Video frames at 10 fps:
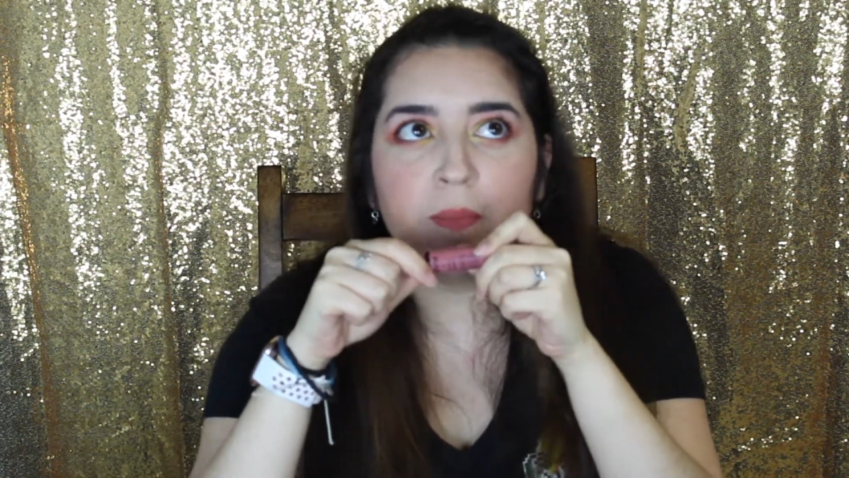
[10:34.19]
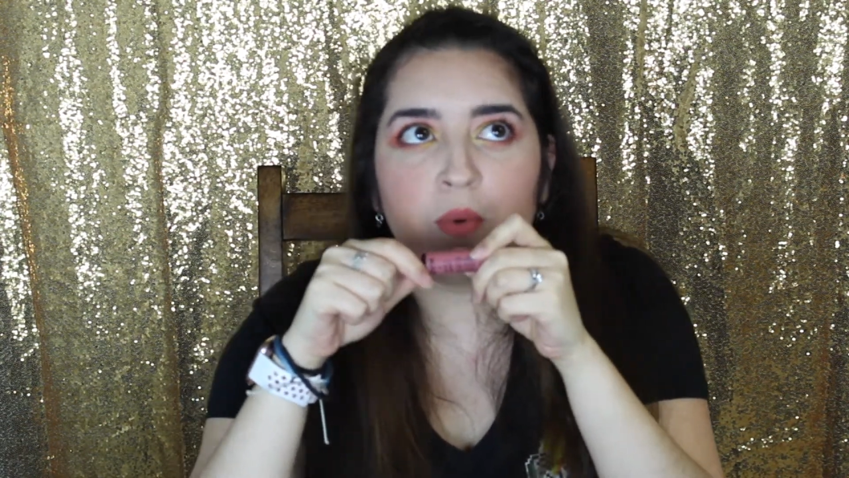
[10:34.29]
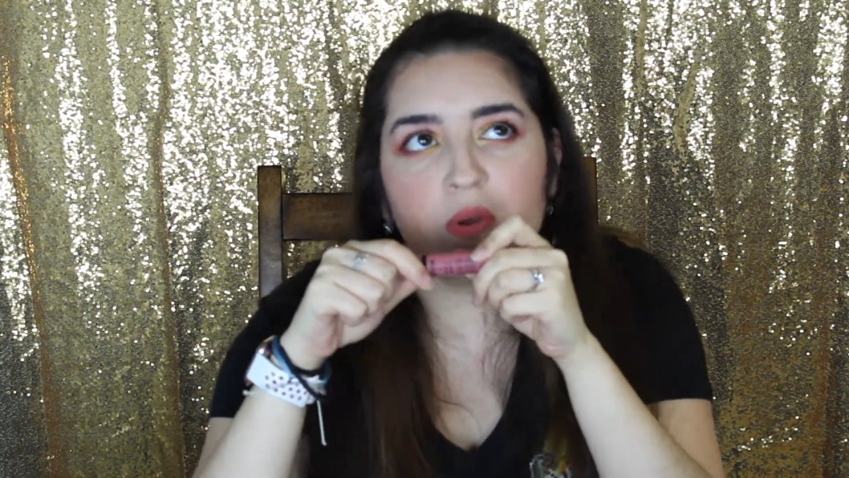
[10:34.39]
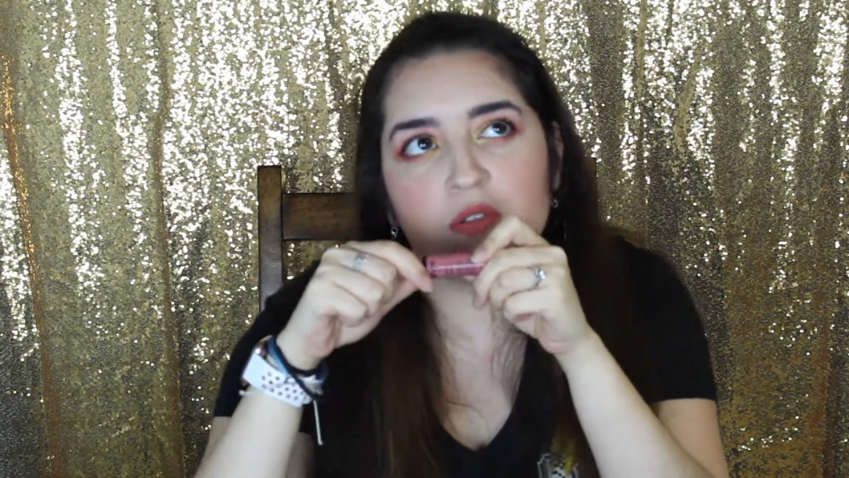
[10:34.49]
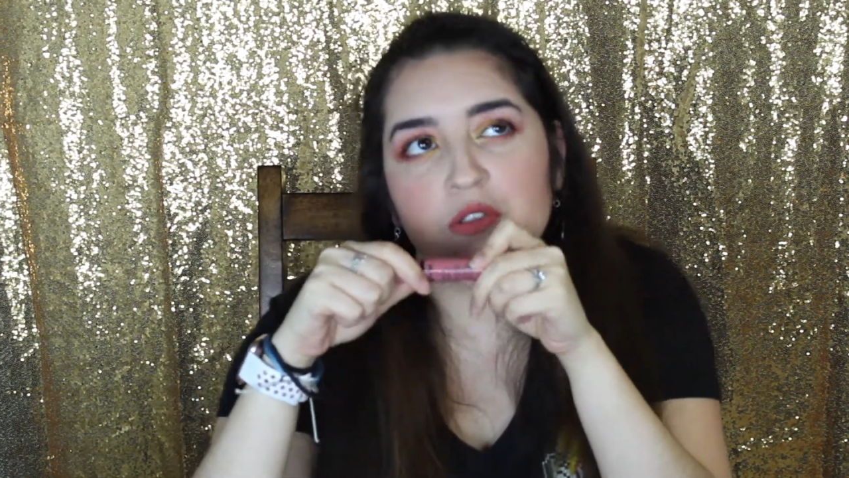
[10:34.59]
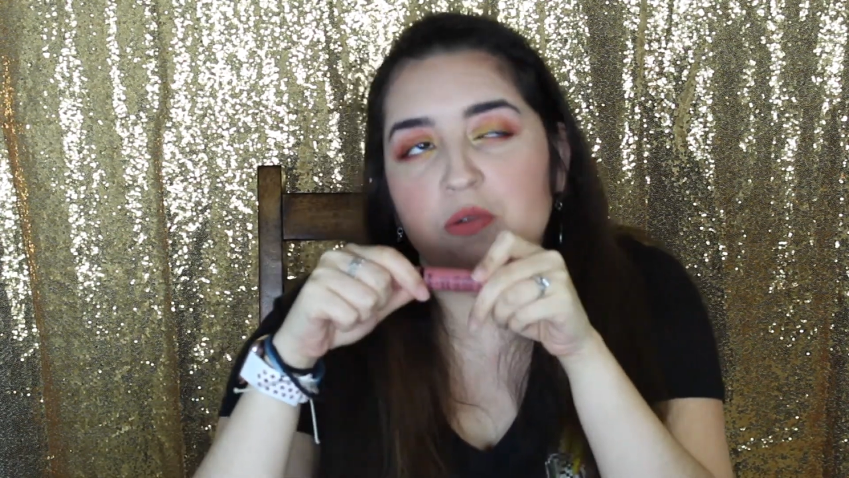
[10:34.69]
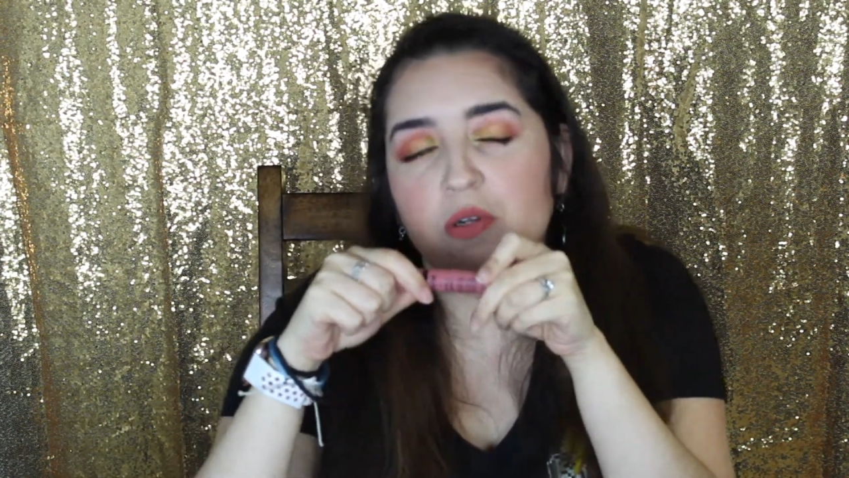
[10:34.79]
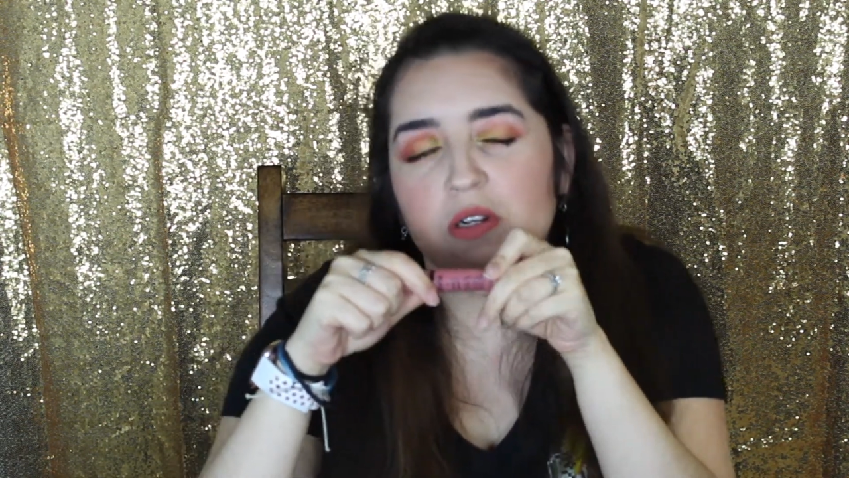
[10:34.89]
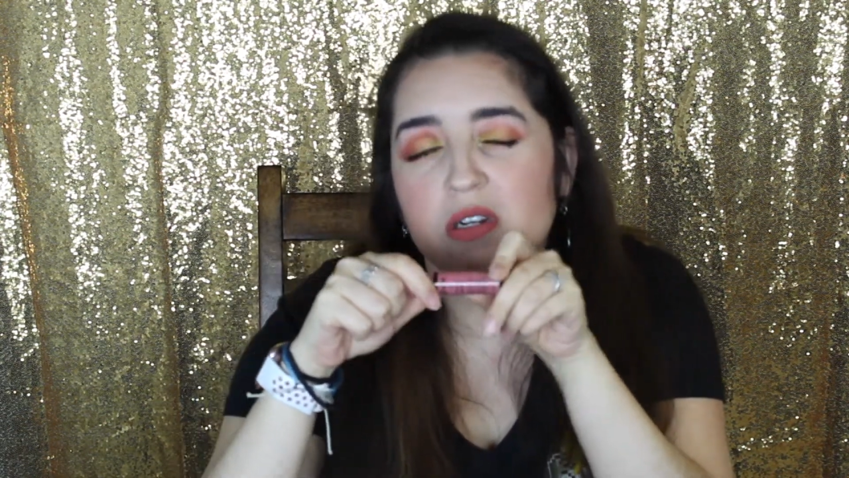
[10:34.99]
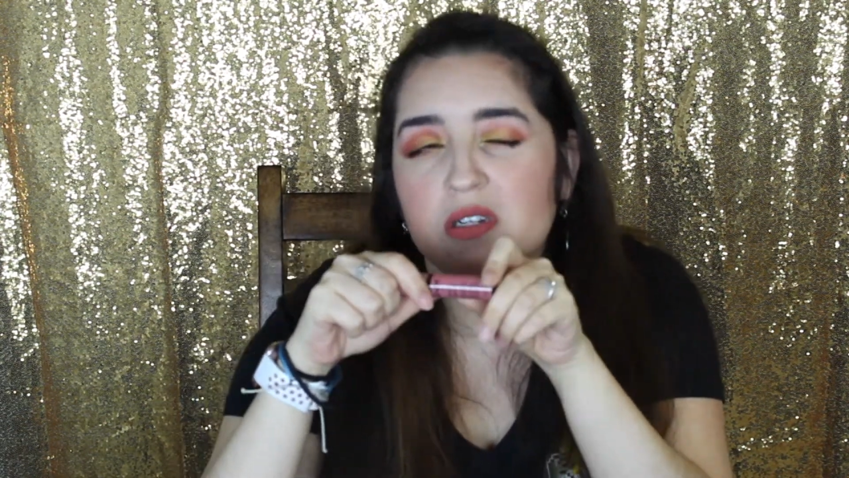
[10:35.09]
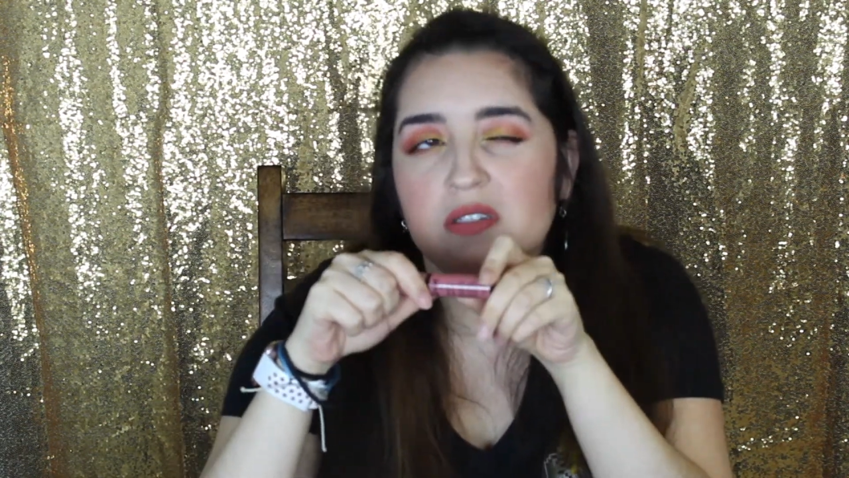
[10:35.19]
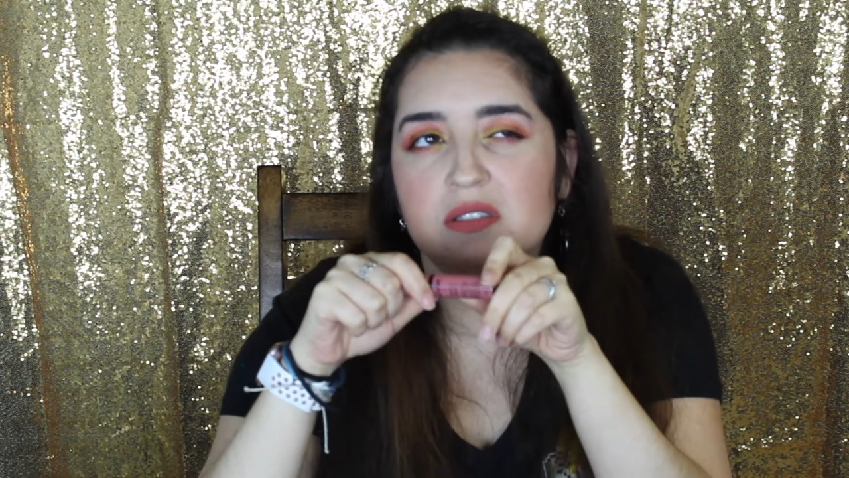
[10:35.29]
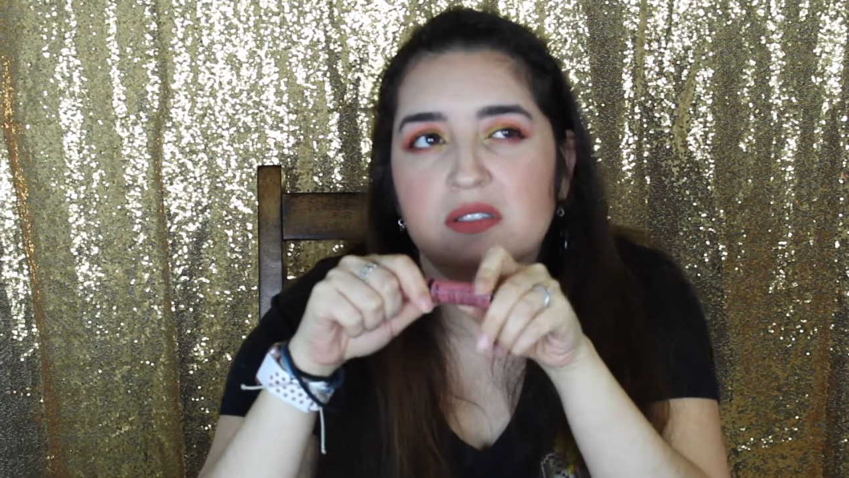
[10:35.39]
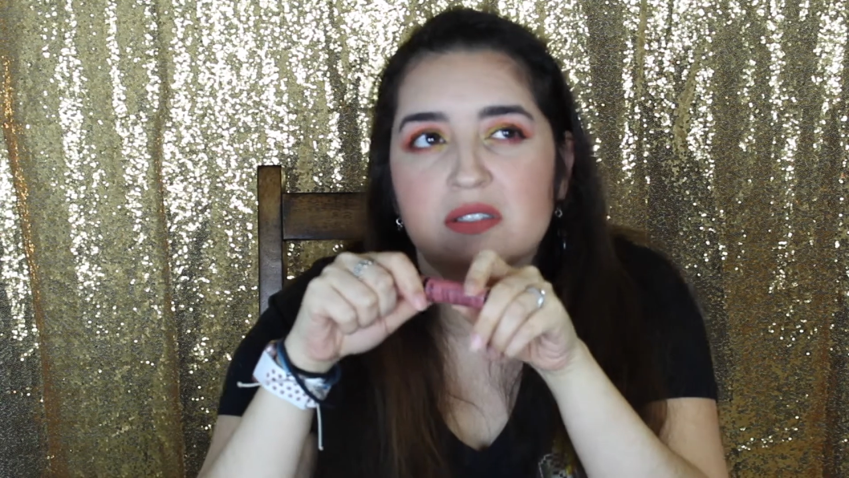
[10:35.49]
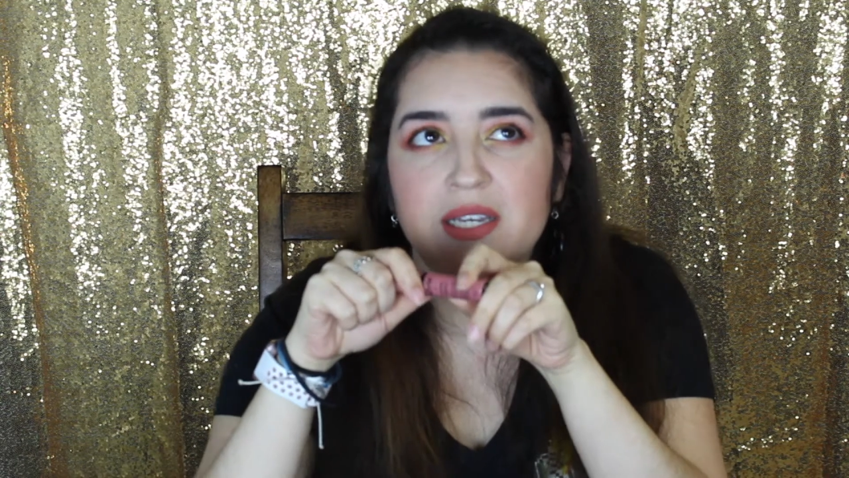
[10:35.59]
more
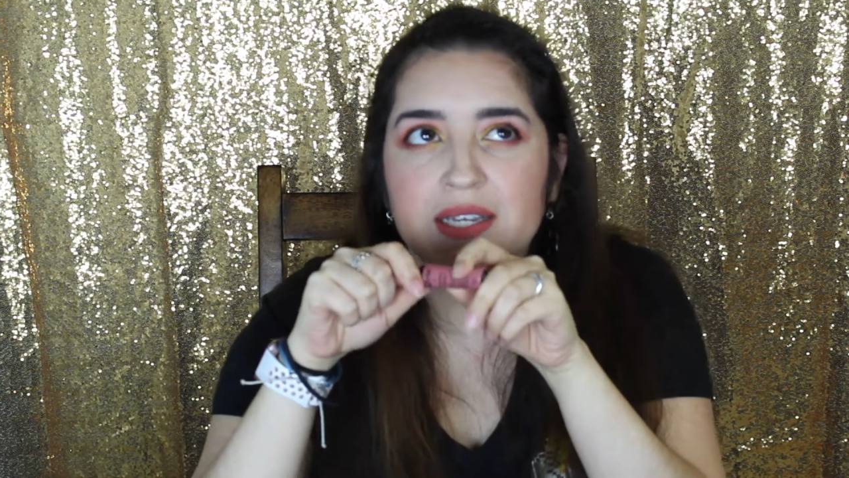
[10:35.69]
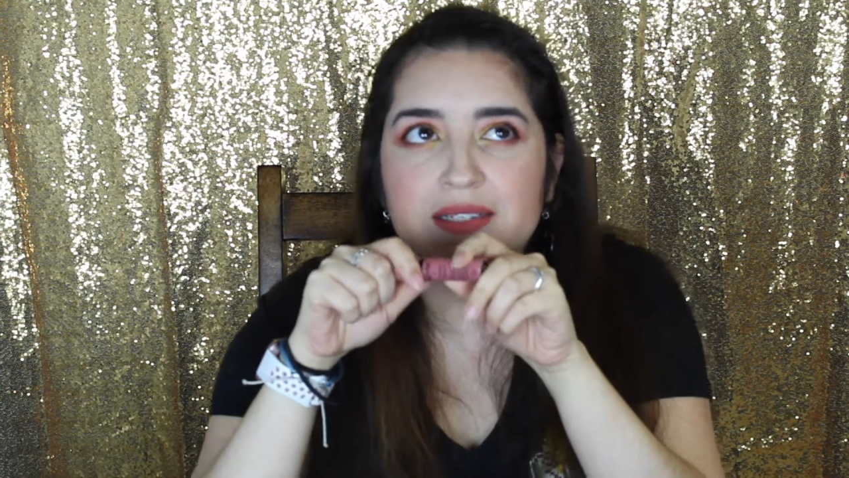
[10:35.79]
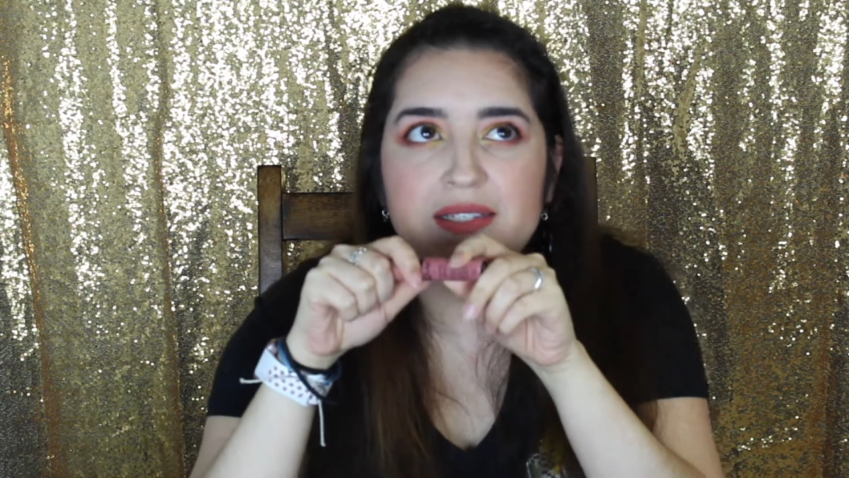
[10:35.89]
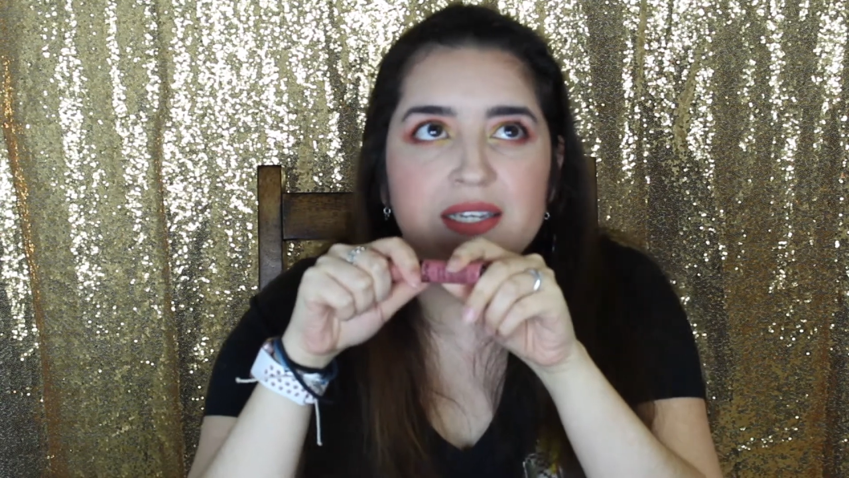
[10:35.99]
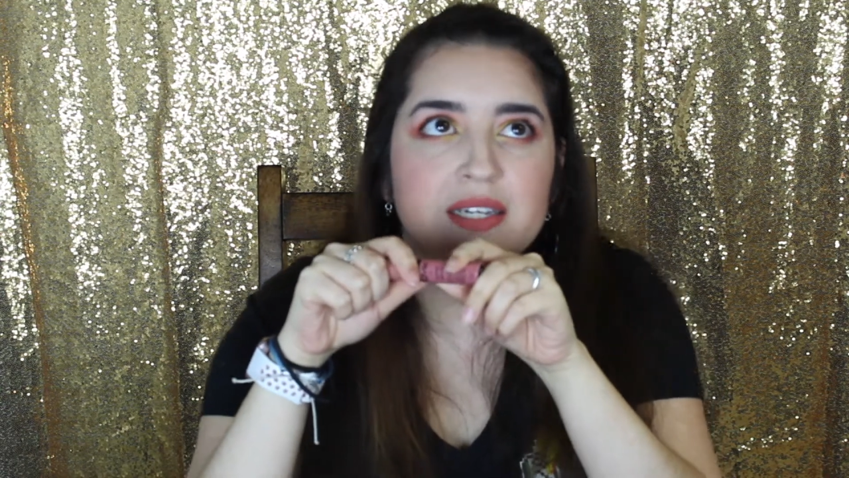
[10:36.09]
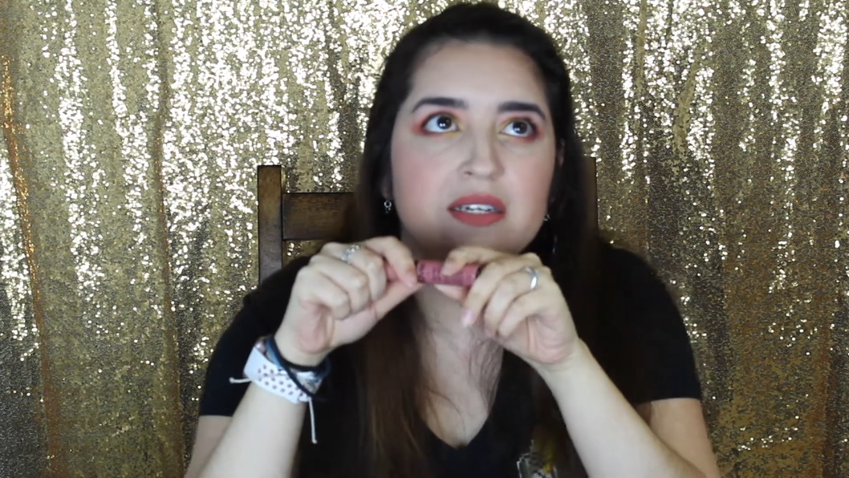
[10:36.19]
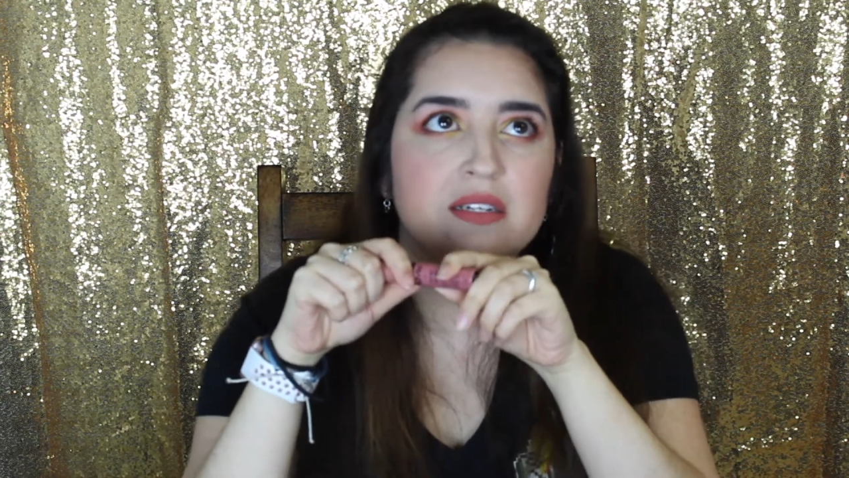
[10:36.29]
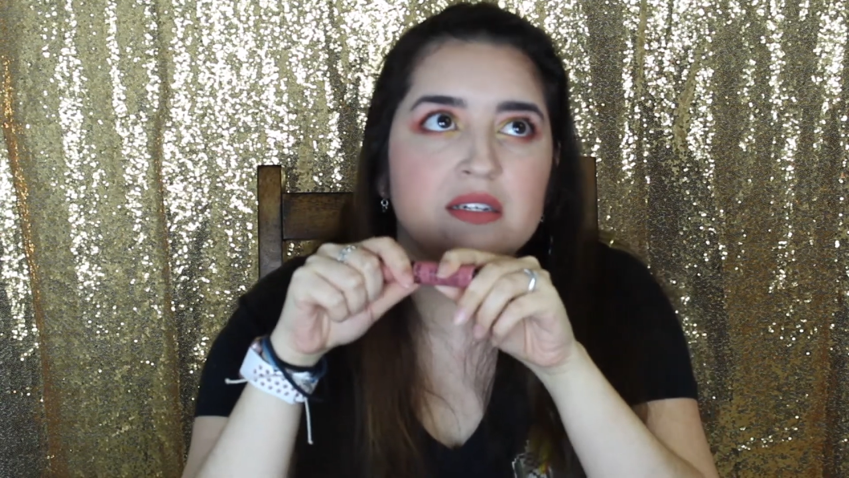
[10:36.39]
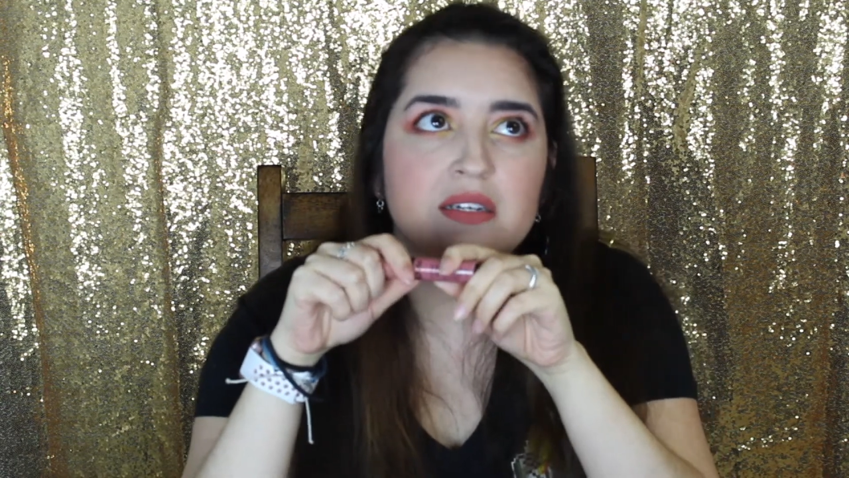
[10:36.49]
towards, I guess, like